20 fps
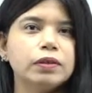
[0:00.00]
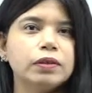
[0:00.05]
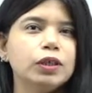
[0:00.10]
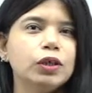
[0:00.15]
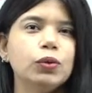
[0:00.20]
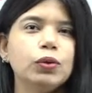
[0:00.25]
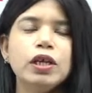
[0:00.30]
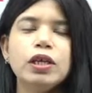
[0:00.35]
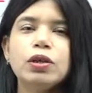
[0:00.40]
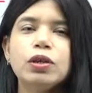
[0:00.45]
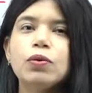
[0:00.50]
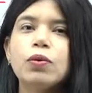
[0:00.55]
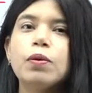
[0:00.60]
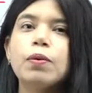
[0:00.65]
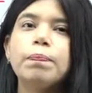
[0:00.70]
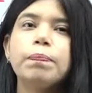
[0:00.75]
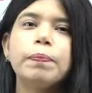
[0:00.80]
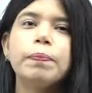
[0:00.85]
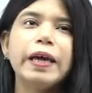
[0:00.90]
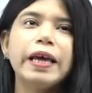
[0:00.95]
You need
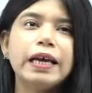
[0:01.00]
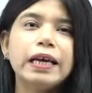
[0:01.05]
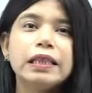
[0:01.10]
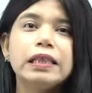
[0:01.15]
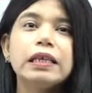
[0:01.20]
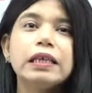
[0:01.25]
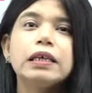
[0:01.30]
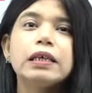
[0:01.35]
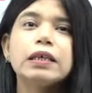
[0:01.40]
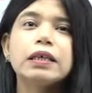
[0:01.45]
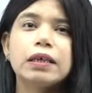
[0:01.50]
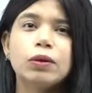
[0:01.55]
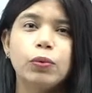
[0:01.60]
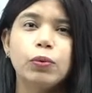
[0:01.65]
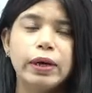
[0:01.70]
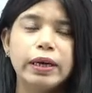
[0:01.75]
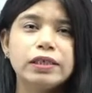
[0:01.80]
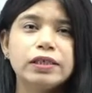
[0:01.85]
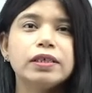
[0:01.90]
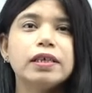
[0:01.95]
to pick the
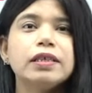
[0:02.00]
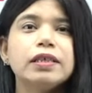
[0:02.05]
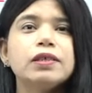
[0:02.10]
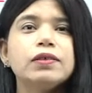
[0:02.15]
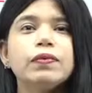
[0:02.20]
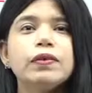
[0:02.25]
questions